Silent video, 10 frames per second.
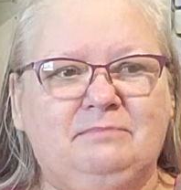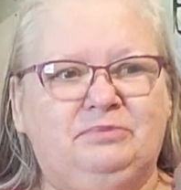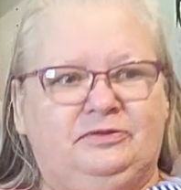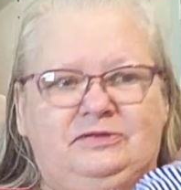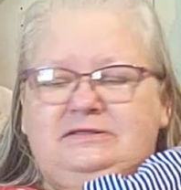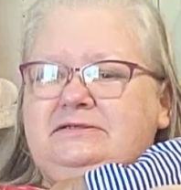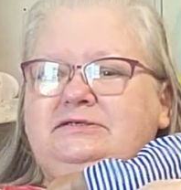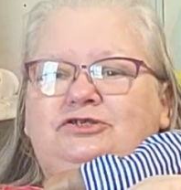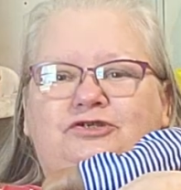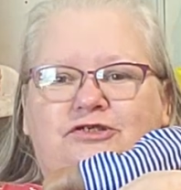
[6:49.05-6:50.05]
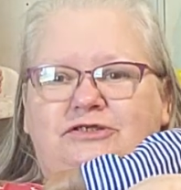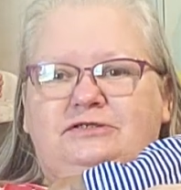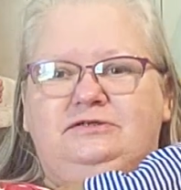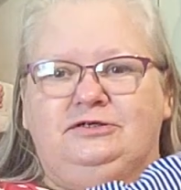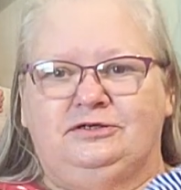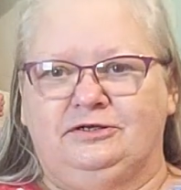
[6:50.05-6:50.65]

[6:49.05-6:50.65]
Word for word: But this is just, you